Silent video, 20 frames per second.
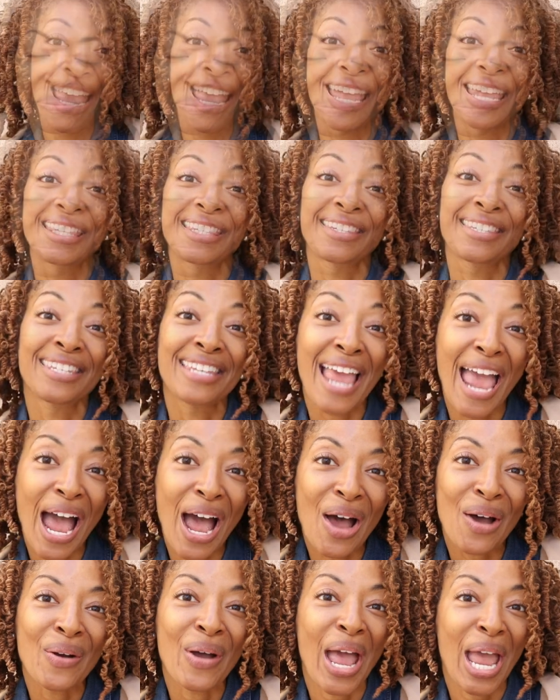It's
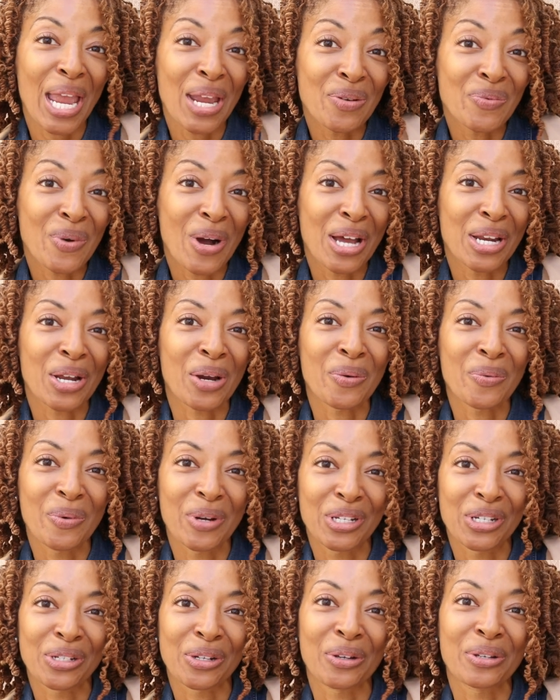now A one
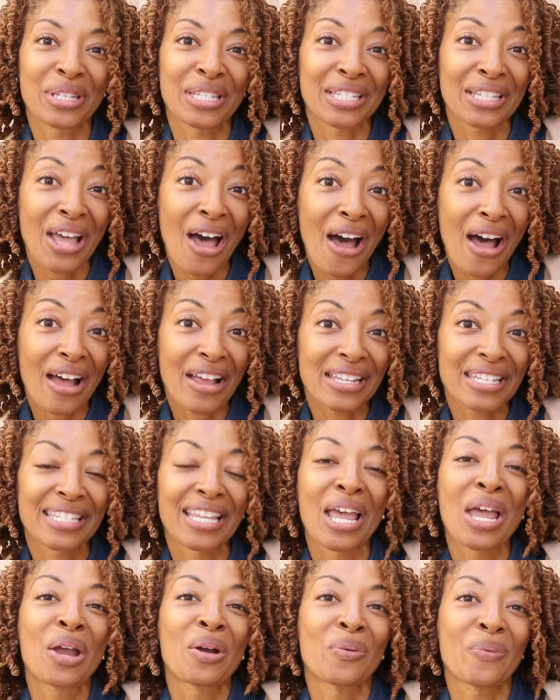Original Sauce
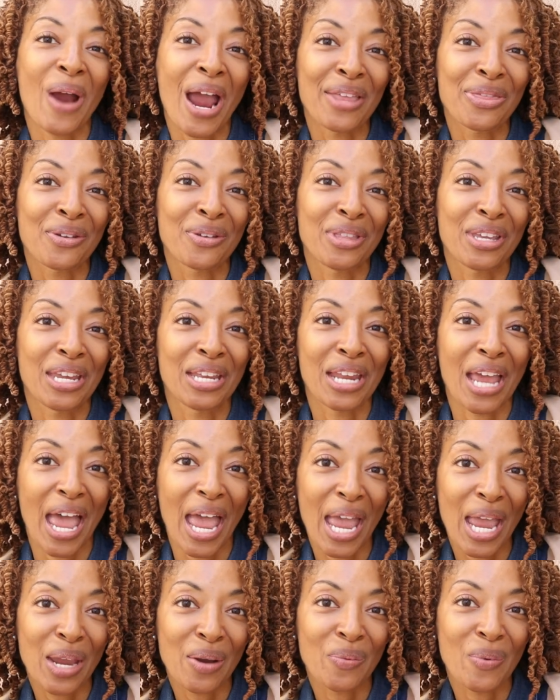rather than
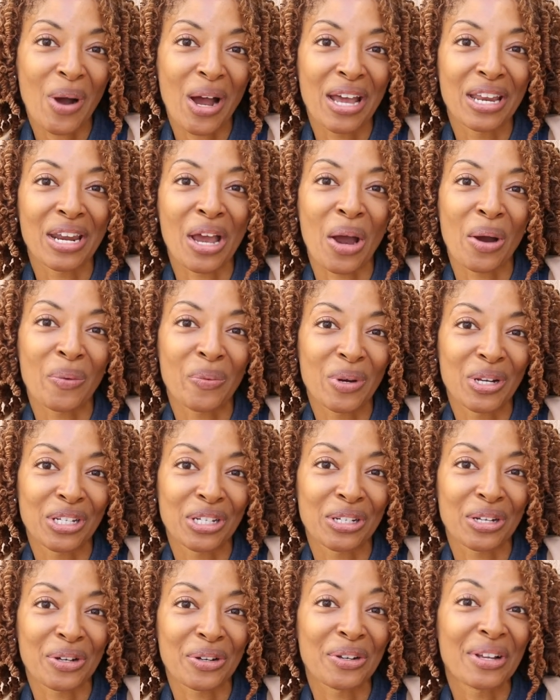A one
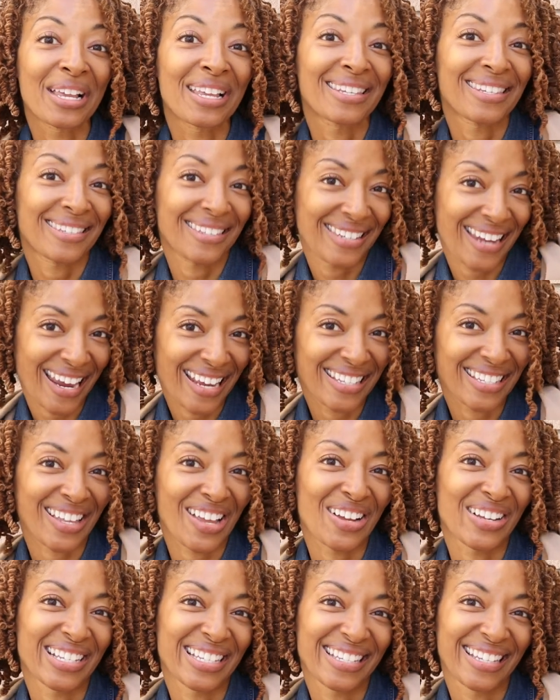Original Steak
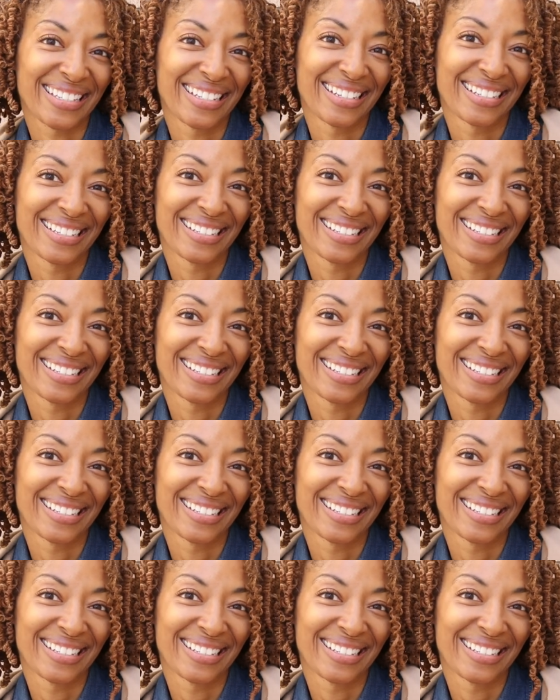Sauce.